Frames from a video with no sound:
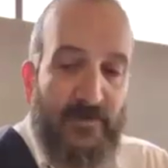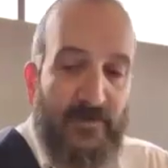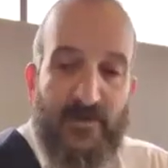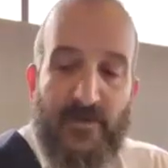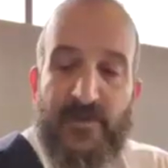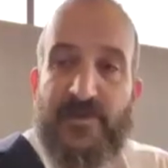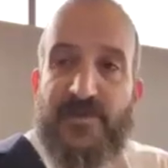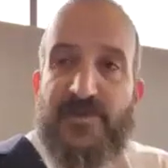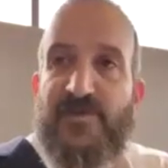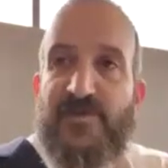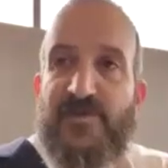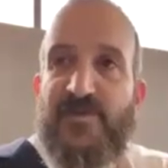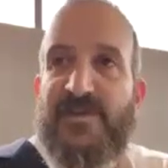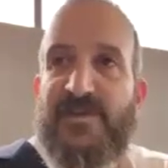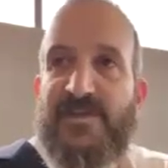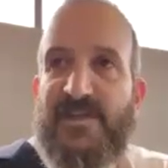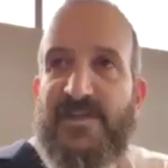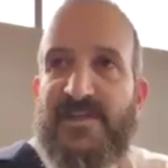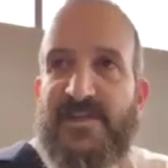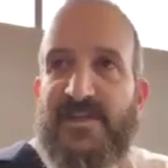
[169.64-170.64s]
So the true
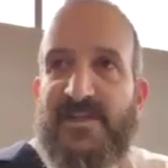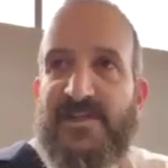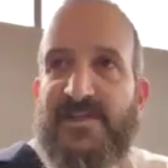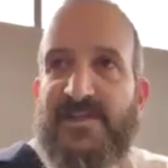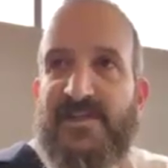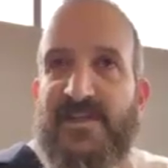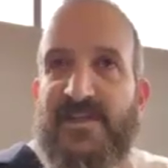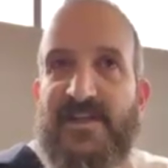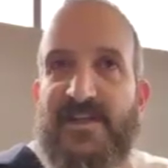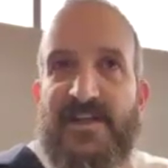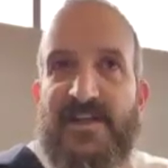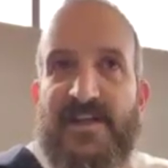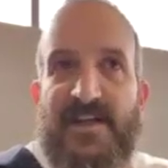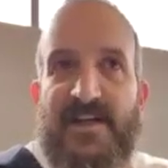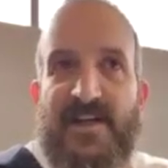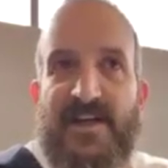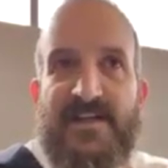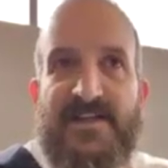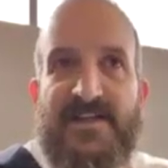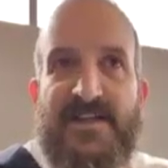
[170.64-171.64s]
existence
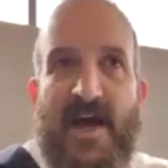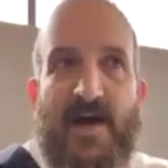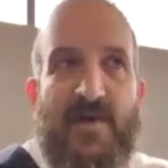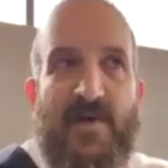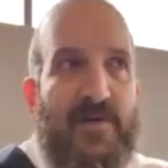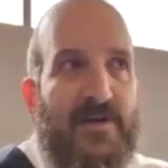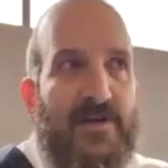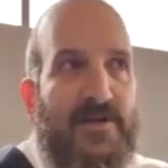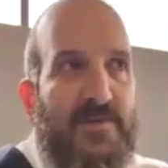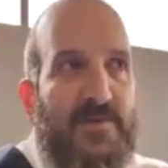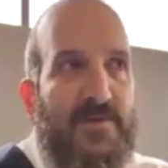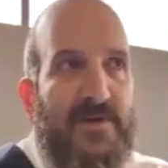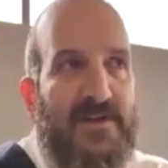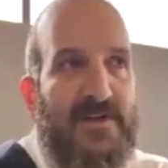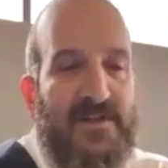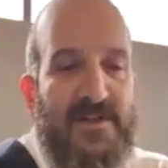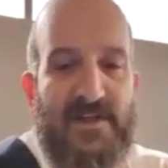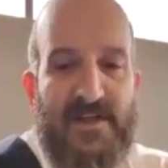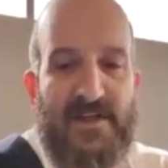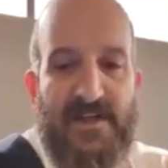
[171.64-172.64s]
is that which
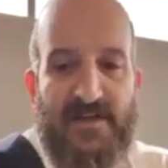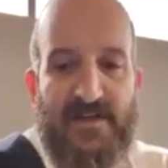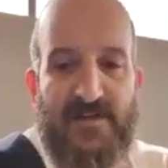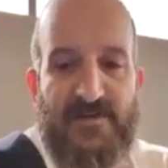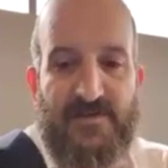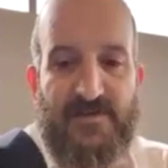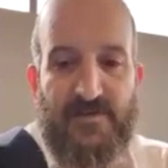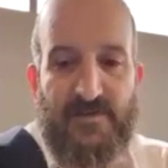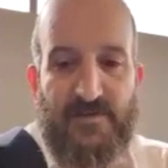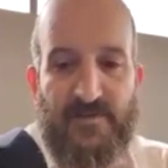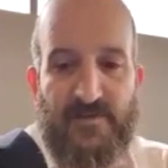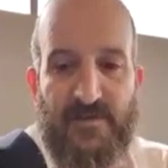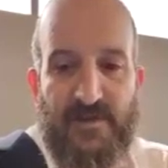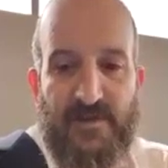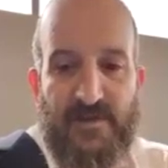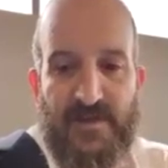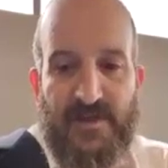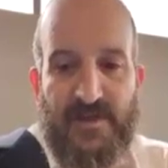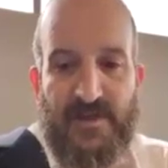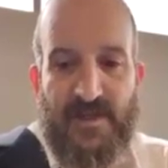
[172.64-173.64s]
brings it into
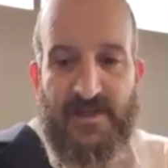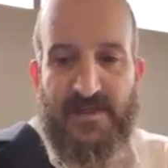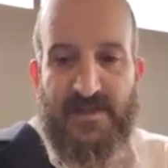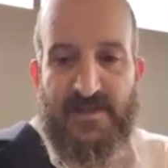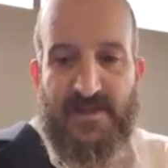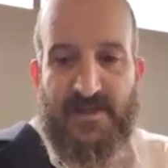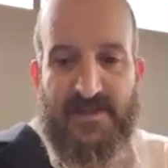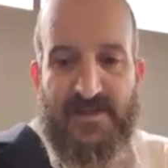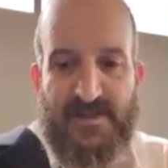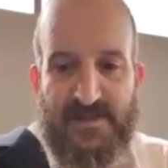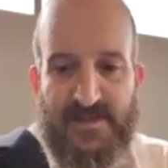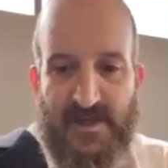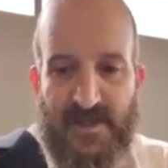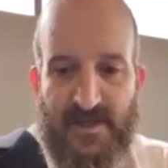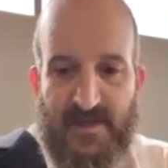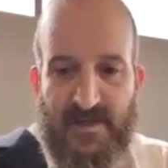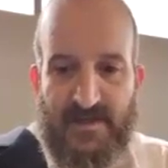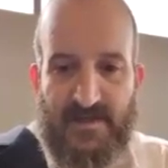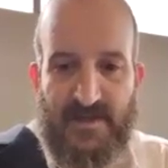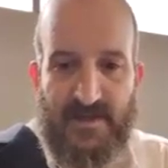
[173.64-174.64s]
existence
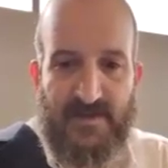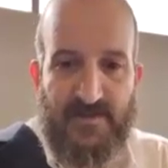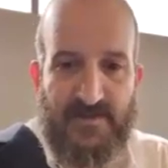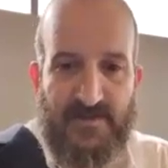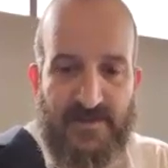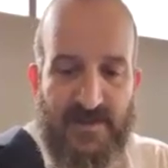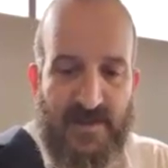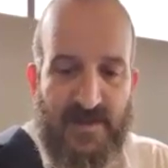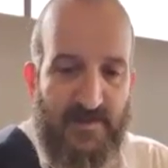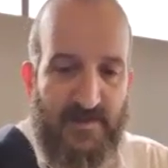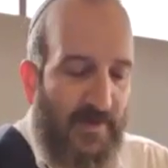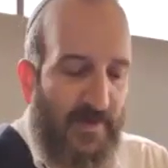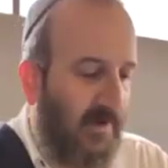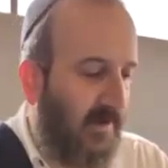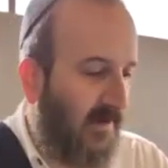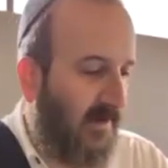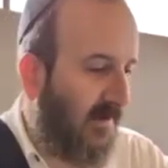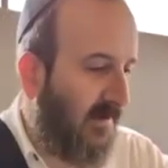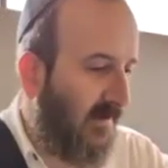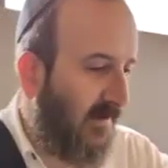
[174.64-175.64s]
and continues to keep
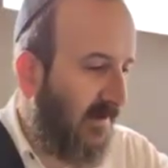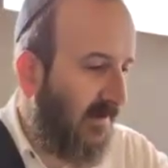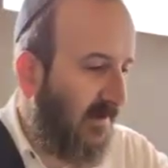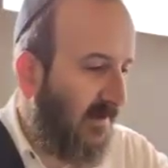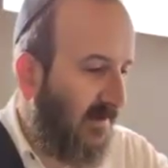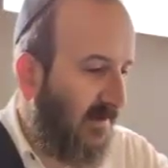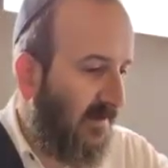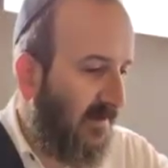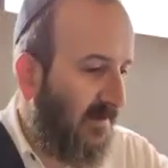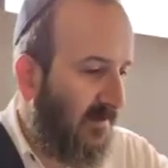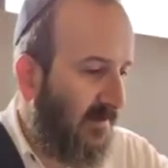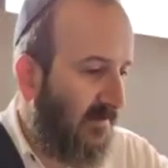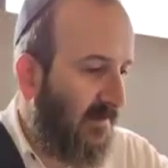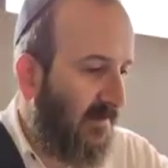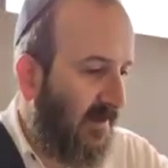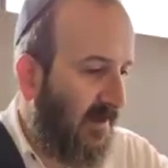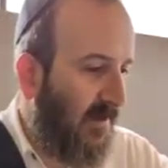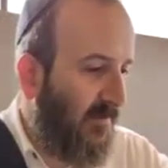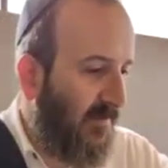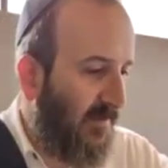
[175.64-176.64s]
it
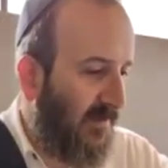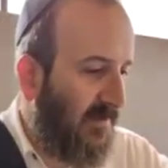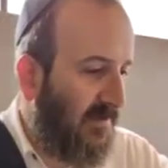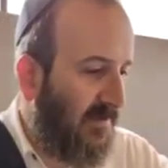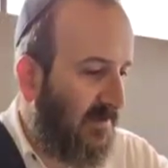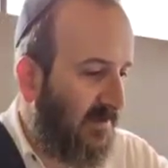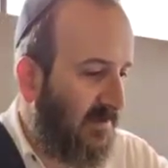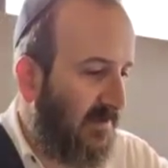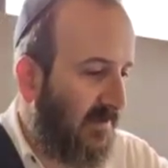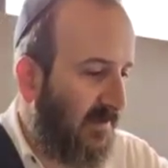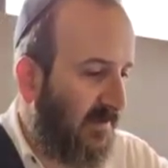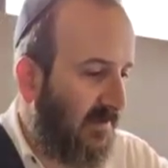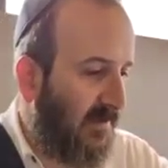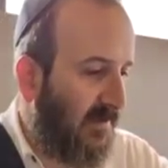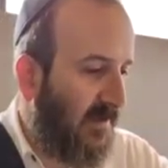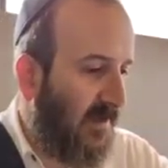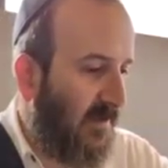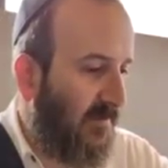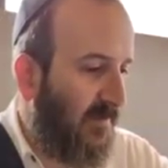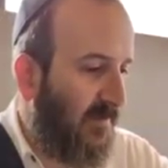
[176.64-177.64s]
existing, to
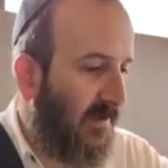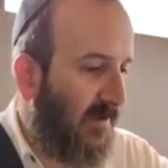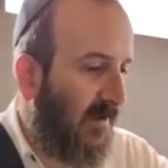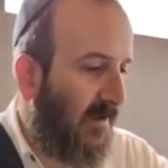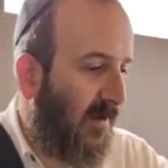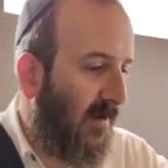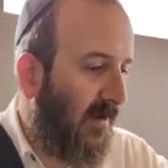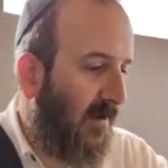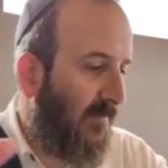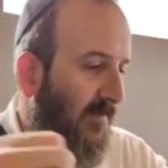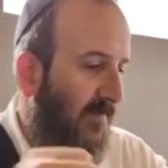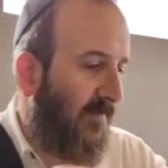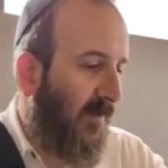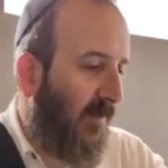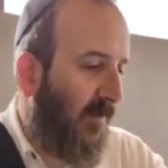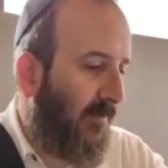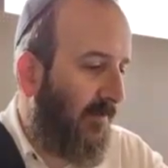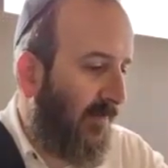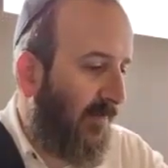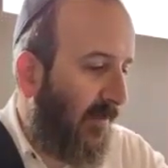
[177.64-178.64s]
keep it,
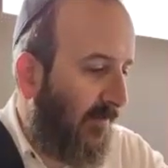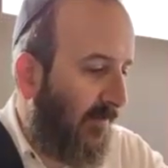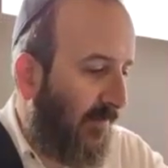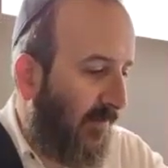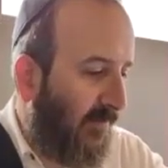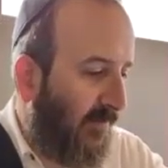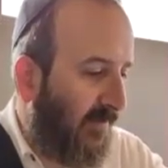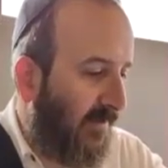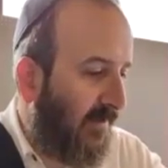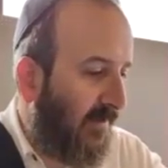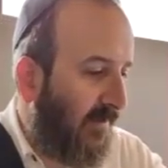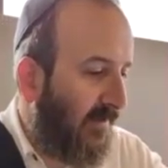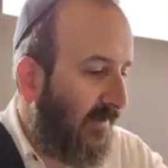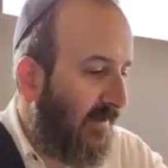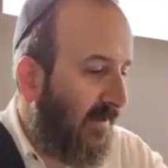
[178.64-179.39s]
to uphold it.